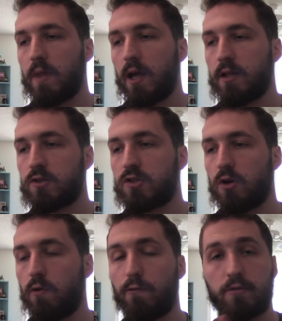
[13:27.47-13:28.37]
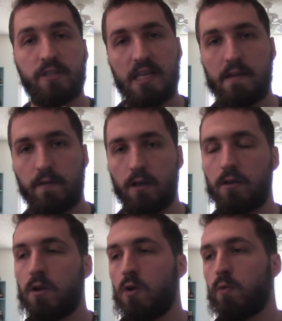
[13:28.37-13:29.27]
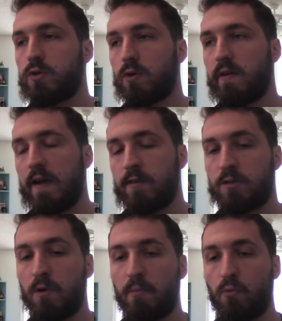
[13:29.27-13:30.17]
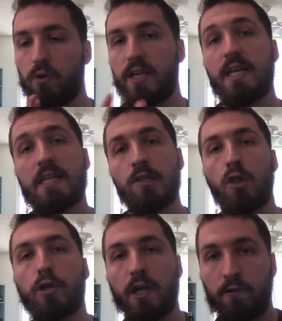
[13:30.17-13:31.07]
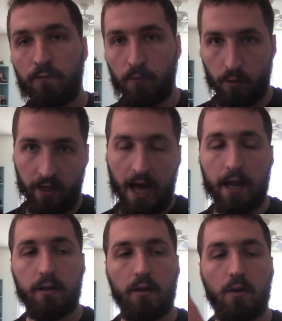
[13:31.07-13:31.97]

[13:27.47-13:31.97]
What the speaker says: And so for Steven, we sort of have this moment where he is looking for that.